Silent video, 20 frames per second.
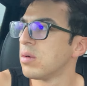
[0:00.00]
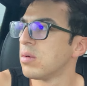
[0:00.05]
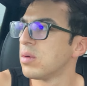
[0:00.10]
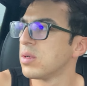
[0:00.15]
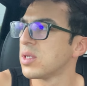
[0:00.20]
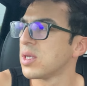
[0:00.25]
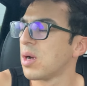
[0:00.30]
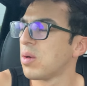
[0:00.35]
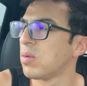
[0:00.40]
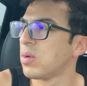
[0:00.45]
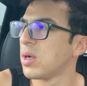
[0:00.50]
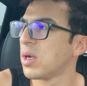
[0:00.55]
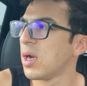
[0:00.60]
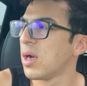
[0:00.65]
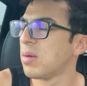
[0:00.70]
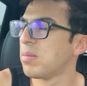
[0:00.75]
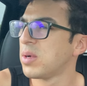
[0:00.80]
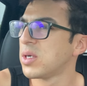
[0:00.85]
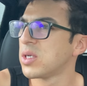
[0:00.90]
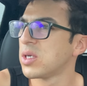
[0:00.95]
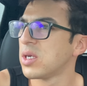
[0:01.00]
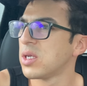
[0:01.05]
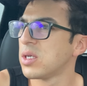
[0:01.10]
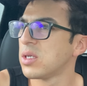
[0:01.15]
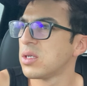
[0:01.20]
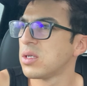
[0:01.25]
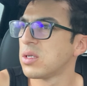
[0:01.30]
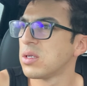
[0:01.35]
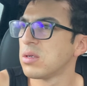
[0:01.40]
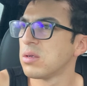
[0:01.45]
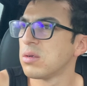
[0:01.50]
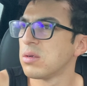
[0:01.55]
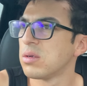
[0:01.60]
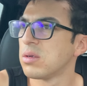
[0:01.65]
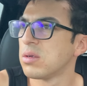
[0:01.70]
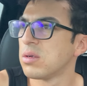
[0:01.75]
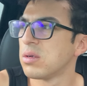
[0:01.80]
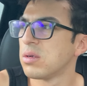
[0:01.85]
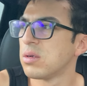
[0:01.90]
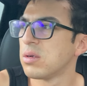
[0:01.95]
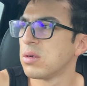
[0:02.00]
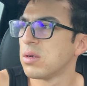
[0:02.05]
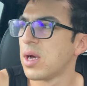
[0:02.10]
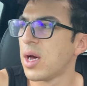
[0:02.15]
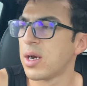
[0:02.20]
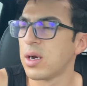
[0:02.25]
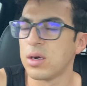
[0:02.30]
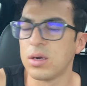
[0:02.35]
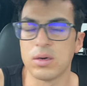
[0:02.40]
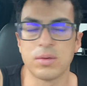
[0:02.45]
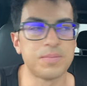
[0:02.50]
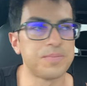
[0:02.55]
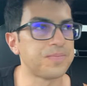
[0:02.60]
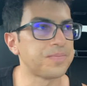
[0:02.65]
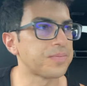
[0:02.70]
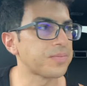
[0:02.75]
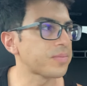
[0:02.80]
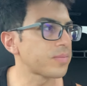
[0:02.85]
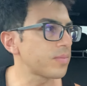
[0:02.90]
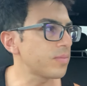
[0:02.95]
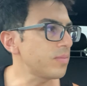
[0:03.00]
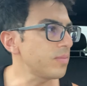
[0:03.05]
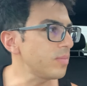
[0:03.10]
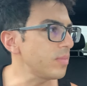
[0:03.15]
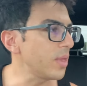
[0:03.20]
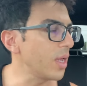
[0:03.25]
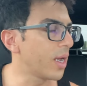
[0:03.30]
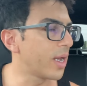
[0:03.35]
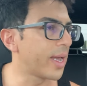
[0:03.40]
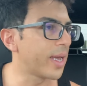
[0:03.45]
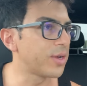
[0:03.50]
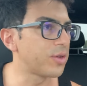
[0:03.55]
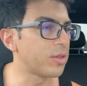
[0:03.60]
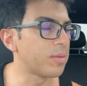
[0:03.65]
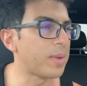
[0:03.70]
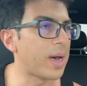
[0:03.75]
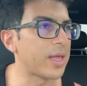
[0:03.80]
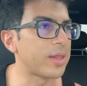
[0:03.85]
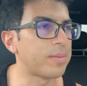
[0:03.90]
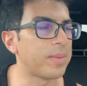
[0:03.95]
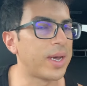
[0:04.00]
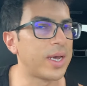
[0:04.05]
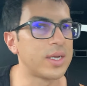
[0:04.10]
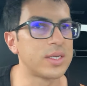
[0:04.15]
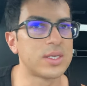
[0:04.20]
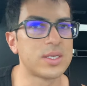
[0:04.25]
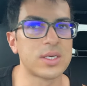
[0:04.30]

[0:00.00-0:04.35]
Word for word: Was that what, how much it is? I don't know. I can't do the math in my head.